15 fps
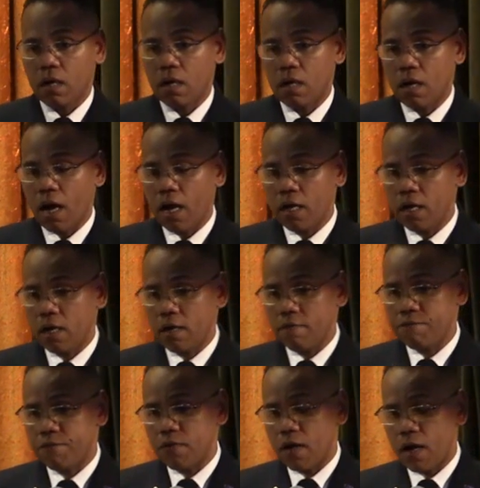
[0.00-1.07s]
I
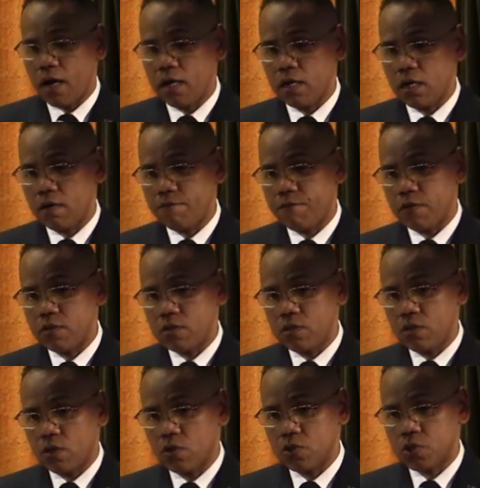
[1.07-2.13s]
have
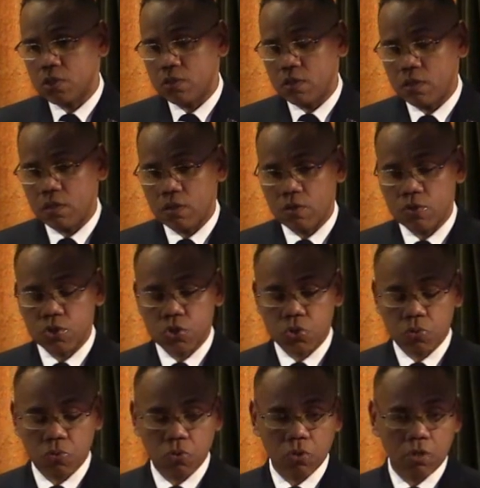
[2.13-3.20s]

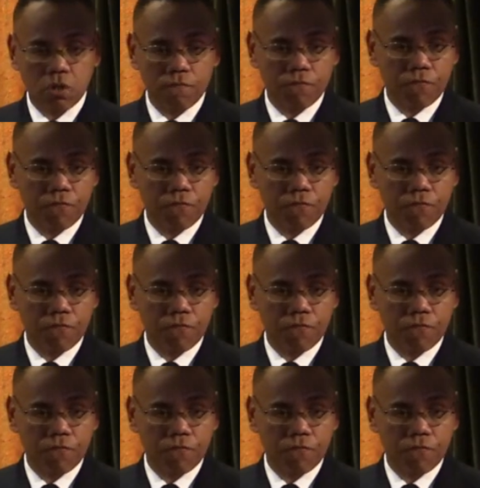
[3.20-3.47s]
truly